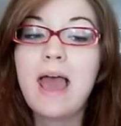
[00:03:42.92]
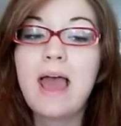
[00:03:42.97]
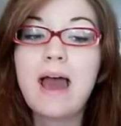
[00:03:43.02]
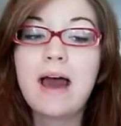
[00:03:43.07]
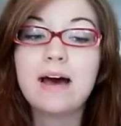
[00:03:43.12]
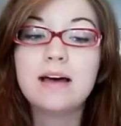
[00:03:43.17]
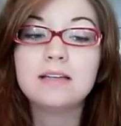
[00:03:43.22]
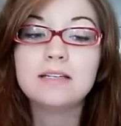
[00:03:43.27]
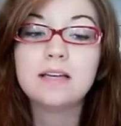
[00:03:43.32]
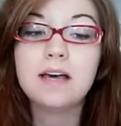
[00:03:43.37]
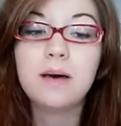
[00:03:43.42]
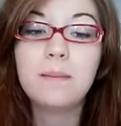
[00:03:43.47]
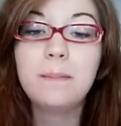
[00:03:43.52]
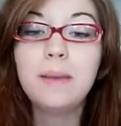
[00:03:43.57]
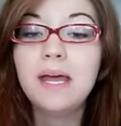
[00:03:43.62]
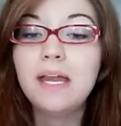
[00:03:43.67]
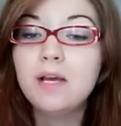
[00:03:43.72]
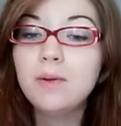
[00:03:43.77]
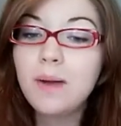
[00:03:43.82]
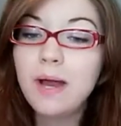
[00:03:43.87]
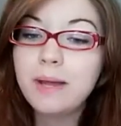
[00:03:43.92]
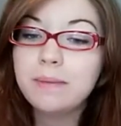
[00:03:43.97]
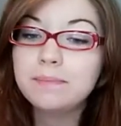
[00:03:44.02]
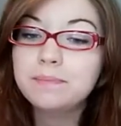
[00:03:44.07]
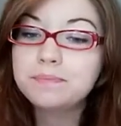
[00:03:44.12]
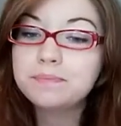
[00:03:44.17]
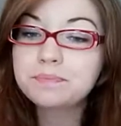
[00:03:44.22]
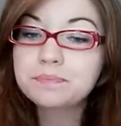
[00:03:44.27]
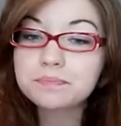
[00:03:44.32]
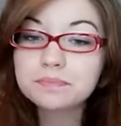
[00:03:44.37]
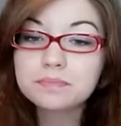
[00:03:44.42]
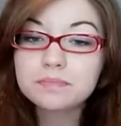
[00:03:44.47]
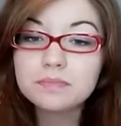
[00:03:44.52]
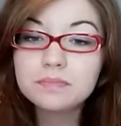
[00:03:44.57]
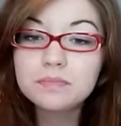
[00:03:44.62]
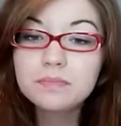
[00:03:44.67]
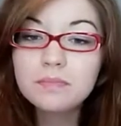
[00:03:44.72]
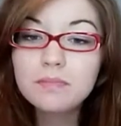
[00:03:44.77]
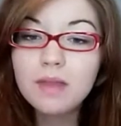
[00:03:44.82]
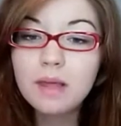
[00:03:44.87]
And but anyway,
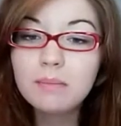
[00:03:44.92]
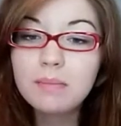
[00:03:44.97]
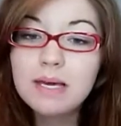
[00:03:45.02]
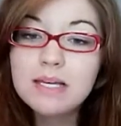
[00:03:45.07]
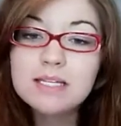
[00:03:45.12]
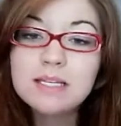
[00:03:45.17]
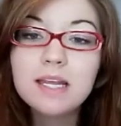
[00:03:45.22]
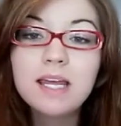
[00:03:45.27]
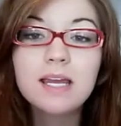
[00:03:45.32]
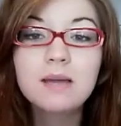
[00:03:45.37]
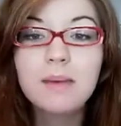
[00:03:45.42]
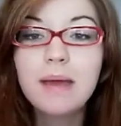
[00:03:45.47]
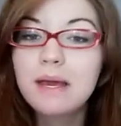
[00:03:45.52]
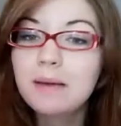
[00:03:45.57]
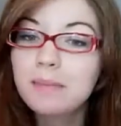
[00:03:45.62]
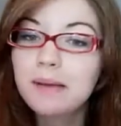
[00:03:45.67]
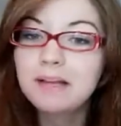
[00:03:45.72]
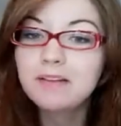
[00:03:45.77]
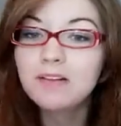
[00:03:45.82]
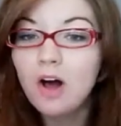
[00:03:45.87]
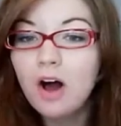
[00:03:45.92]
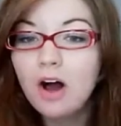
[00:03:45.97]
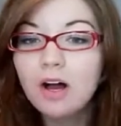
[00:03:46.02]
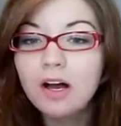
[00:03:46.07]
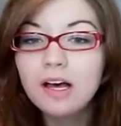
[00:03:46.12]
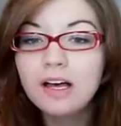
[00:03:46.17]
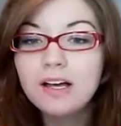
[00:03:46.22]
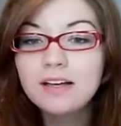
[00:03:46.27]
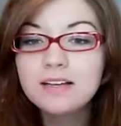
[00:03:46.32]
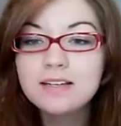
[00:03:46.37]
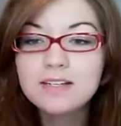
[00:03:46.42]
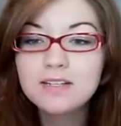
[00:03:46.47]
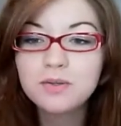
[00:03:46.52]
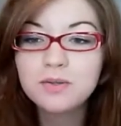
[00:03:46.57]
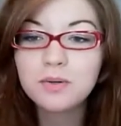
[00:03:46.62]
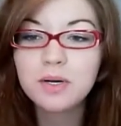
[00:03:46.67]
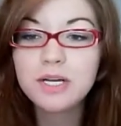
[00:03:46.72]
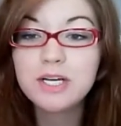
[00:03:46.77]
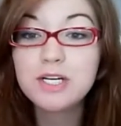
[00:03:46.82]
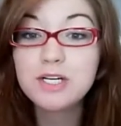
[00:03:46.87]
basically, to make a big long
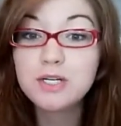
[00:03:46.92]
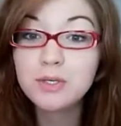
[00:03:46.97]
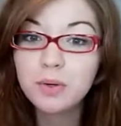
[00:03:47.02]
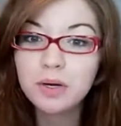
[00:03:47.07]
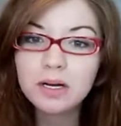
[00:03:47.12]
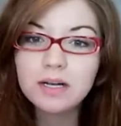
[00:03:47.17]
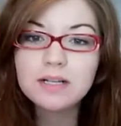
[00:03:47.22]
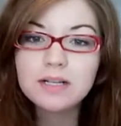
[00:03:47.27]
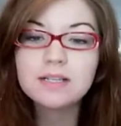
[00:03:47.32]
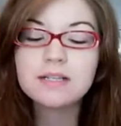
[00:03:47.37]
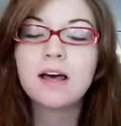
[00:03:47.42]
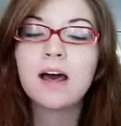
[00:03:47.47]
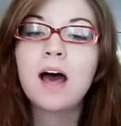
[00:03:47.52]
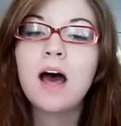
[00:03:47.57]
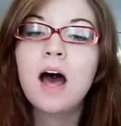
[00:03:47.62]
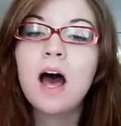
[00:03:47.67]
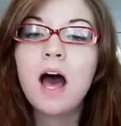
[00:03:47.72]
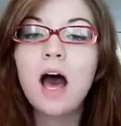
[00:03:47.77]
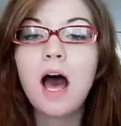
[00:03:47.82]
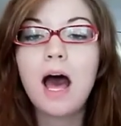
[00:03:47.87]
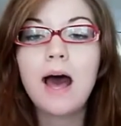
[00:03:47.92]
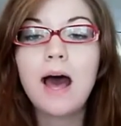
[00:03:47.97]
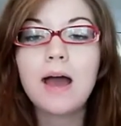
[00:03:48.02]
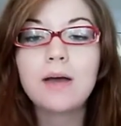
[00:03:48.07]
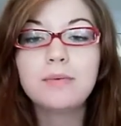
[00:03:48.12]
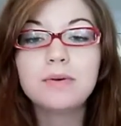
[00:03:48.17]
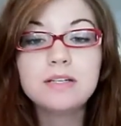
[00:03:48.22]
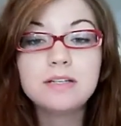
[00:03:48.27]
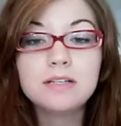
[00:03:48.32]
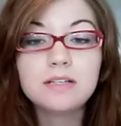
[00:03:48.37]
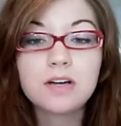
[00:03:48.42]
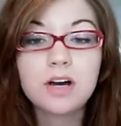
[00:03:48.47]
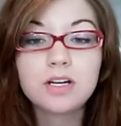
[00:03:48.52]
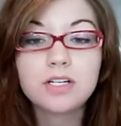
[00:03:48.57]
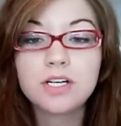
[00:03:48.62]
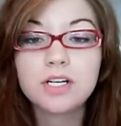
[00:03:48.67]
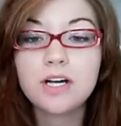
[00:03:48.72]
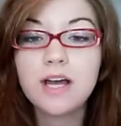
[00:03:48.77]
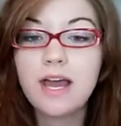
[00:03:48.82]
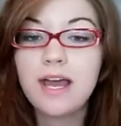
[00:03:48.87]
story short, I went to the
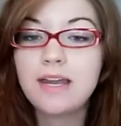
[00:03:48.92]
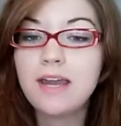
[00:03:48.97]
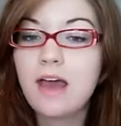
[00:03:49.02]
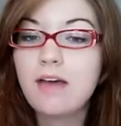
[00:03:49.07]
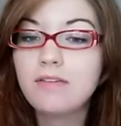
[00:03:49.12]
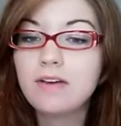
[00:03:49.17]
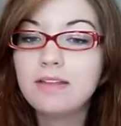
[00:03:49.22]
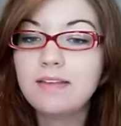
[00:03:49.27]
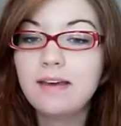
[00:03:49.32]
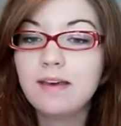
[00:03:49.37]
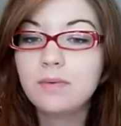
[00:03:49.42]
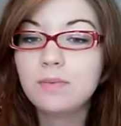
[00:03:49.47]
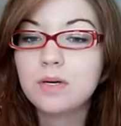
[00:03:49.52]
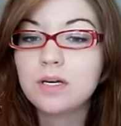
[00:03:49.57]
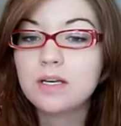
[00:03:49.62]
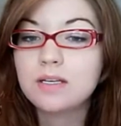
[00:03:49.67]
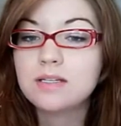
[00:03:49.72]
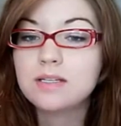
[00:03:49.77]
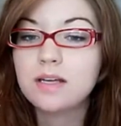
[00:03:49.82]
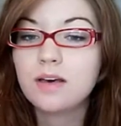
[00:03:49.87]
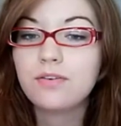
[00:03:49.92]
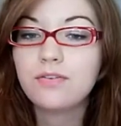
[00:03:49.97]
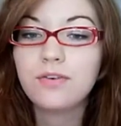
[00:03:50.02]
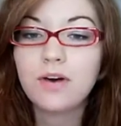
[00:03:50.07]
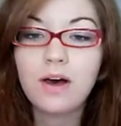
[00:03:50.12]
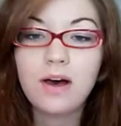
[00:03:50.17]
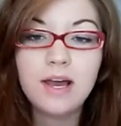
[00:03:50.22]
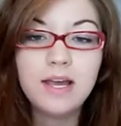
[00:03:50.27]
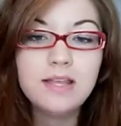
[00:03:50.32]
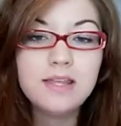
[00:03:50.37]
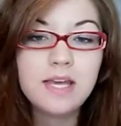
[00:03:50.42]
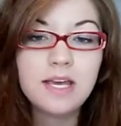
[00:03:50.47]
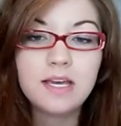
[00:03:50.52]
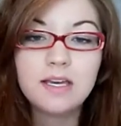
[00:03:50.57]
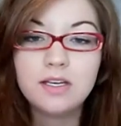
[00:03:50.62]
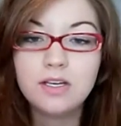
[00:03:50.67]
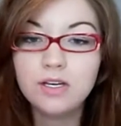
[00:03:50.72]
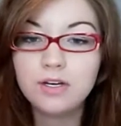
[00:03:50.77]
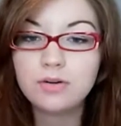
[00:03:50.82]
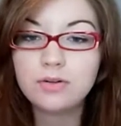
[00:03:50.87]
doctor and everything was fine.
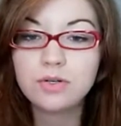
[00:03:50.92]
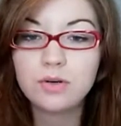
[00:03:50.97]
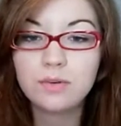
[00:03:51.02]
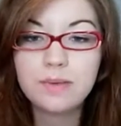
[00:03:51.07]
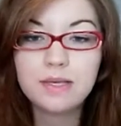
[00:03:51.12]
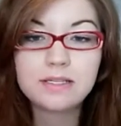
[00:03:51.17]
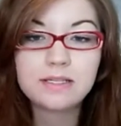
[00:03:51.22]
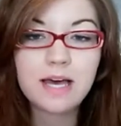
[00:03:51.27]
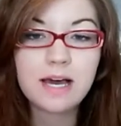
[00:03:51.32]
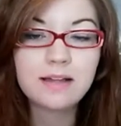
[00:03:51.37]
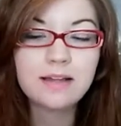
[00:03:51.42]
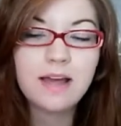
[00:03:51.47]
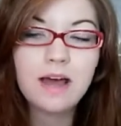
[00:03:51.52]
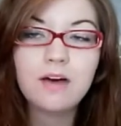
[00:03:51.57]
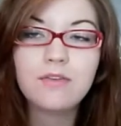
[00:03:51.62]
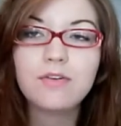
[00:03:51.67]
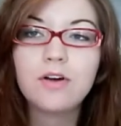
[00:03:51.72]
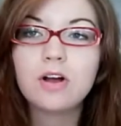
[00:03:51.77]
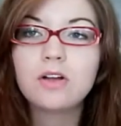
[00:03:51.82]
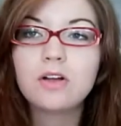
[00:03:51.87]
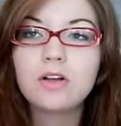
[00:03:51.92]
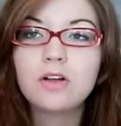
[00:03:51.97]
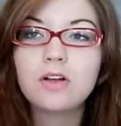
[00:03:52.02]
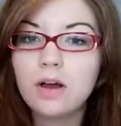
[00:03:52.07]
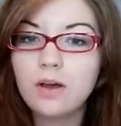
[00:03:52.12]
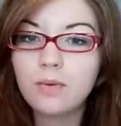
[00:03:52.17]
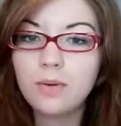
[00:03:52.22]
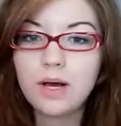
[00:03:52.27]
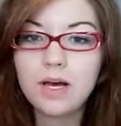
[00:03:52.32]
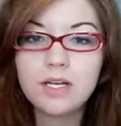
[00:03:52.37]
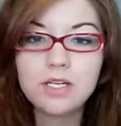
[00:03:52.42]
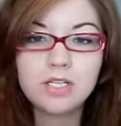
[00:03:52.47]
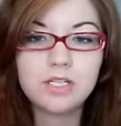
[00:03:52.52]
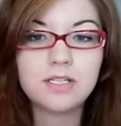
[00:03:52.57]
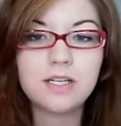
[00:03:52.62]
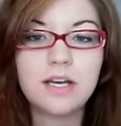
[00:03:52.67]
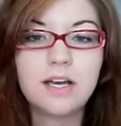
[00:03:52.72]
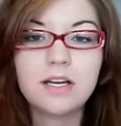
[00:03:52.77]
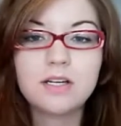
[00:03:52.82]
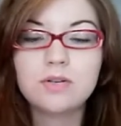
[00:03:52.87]
They, told me exactly how far along I was,
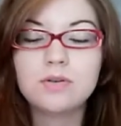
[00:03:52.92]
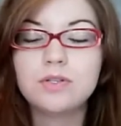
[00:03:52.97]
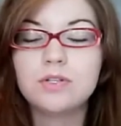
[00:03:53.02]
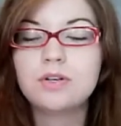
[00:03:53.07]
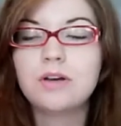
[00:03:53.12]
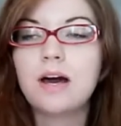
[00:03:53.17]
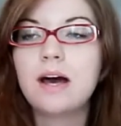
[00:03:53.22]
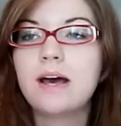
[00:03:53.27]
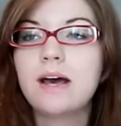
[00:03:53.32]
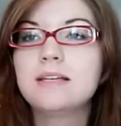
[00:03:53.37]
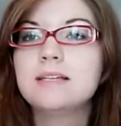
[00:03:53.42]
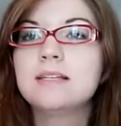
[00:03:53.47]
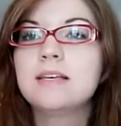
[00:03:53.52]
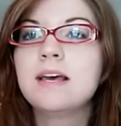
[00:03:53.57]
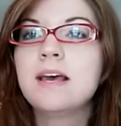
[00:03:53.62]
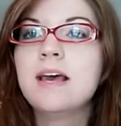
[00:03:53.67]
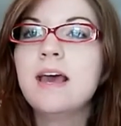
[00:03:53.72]
just like I told you guys.